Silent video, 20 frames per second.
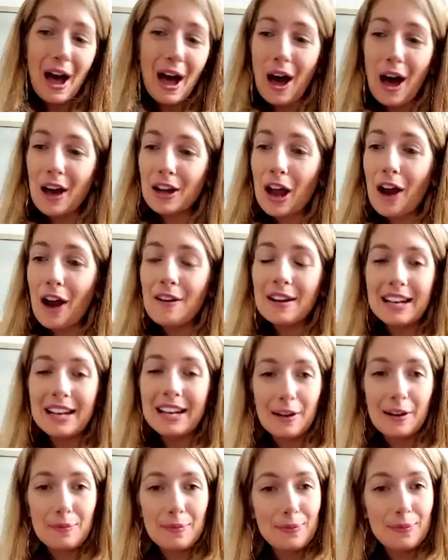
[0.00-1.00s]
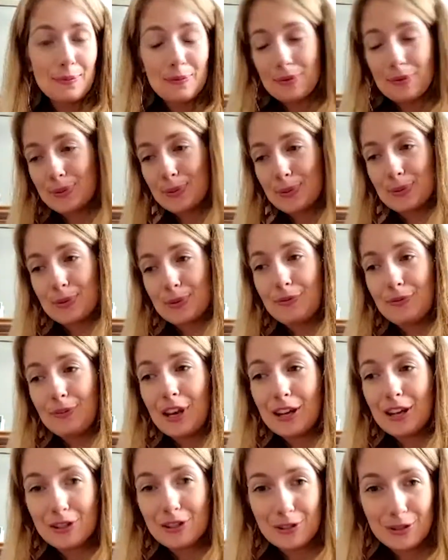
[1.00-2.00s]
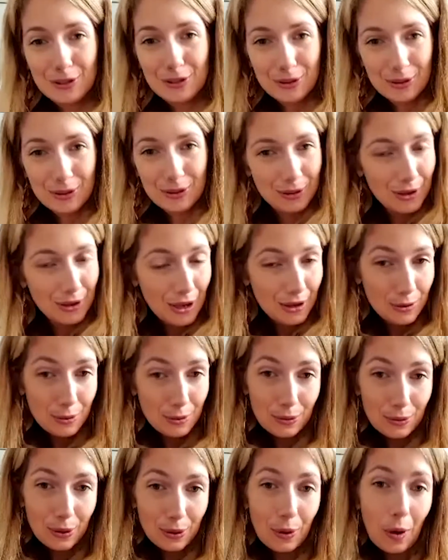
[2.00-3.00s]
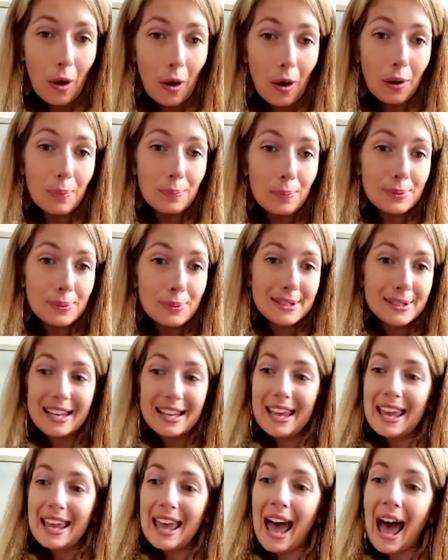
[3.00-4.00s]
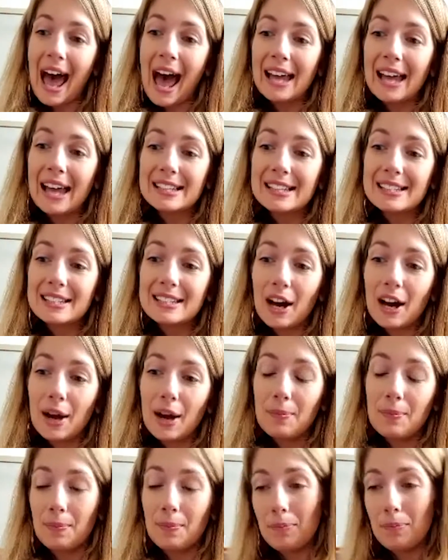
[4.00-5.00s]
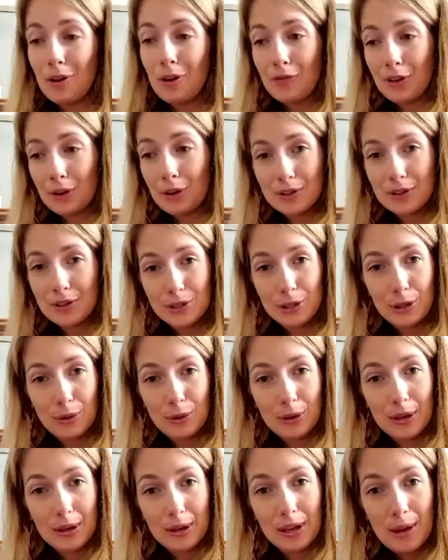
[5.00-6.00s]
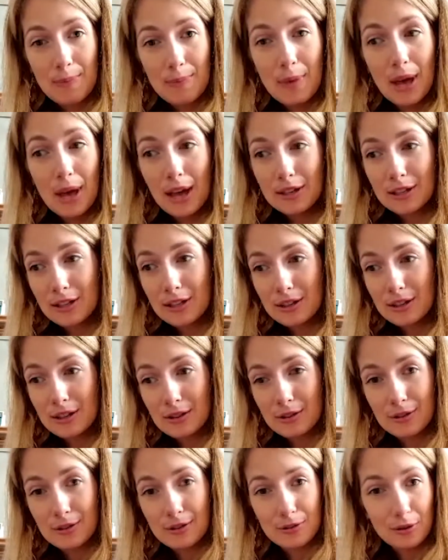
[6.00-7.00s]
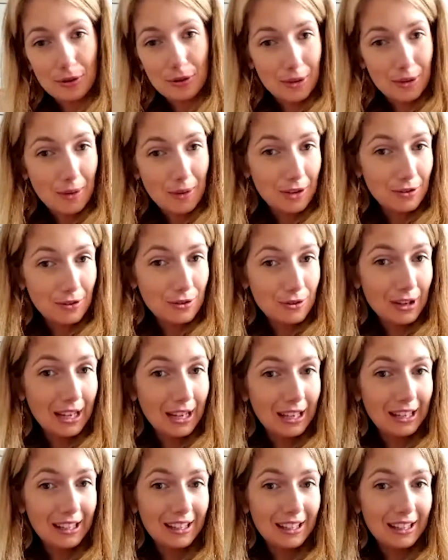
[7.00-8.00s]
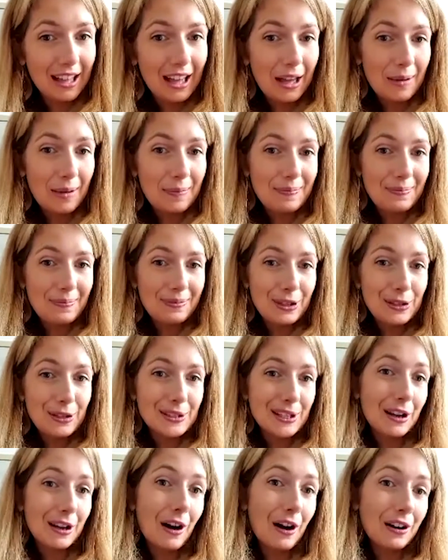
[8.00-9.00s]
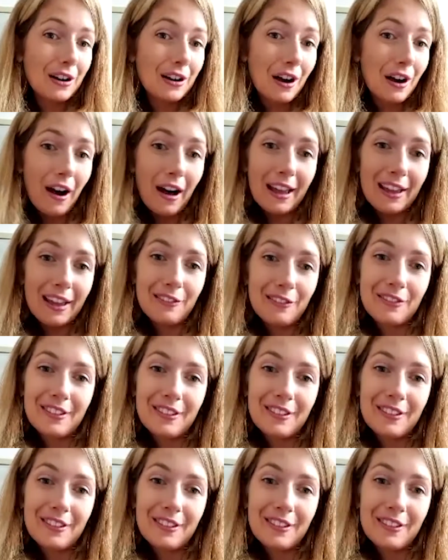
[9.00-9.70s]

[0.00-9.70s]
Currently, I'm sort of finished Call the Cops, and I'm moving on to a murder documentary using archive.